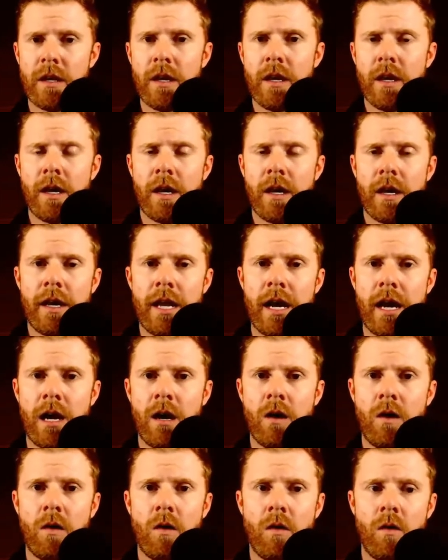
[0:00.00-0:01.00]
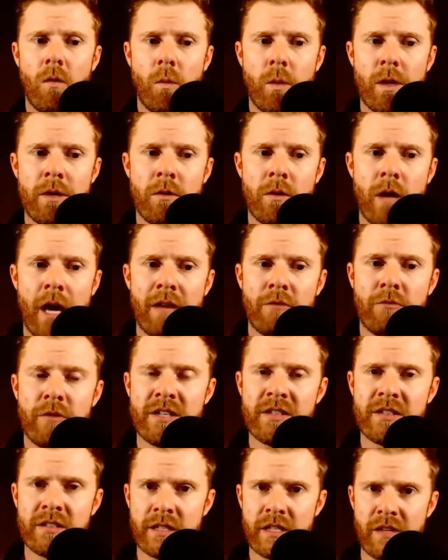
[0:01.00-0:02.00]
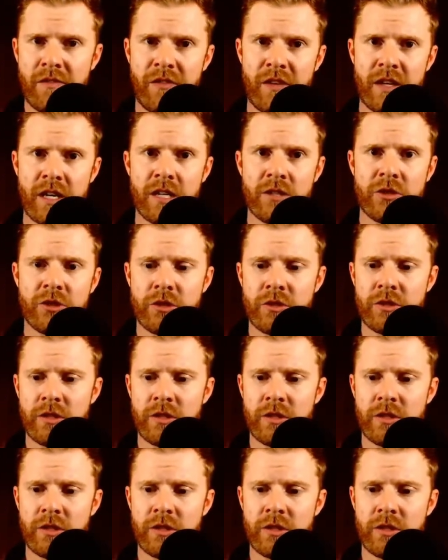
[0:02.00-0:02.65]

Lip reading: Now, we had recently finished